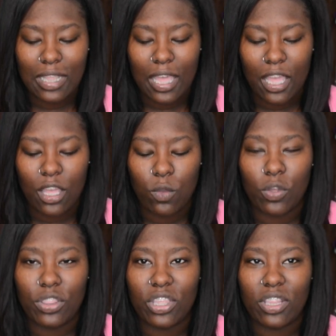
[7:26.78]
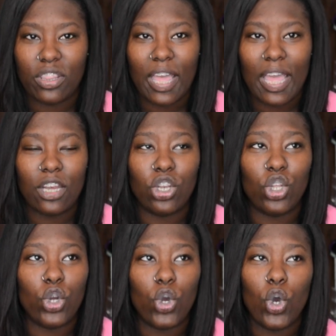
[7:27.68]
thing within that
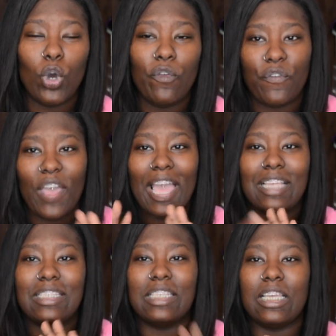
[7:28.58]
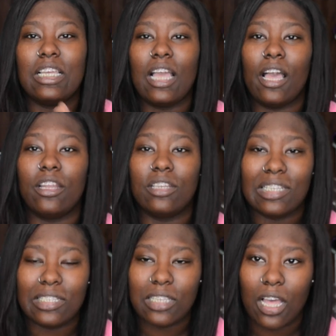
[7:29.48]
little fasting kind of
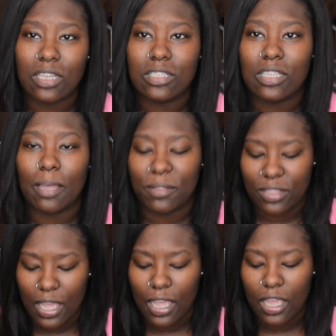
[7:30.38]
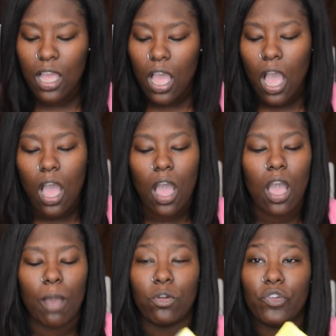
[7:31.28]
detox type of thing
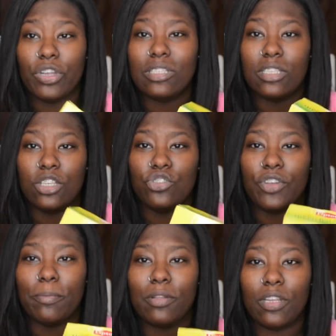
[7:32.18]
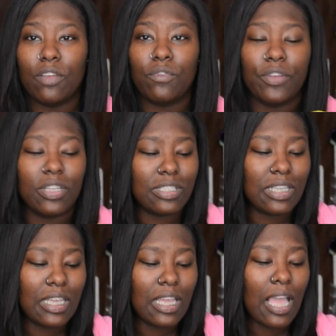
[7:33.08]
um, green tea drink plenty of green
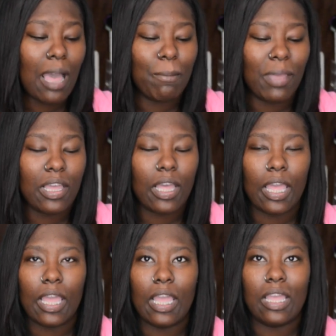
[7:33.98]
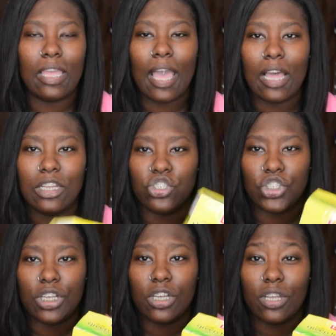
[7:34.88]
tea I make a gallon
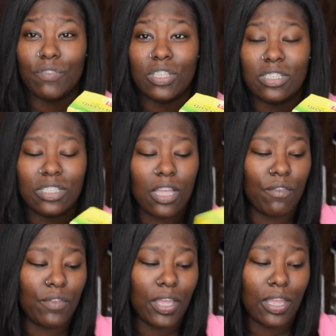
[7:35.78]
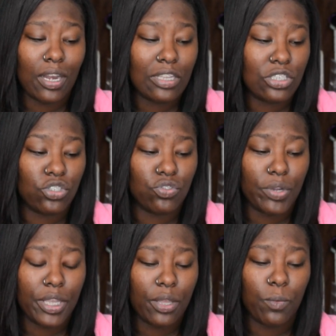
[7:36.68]
jug of this stuff and I just
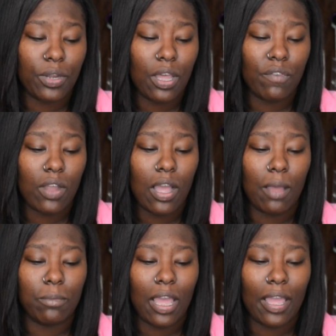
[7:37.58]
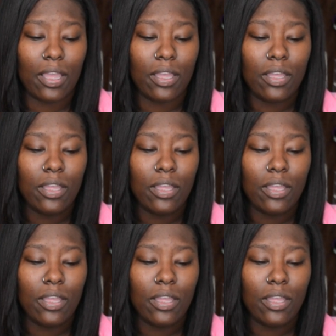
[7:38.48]
drink it whenever I'm like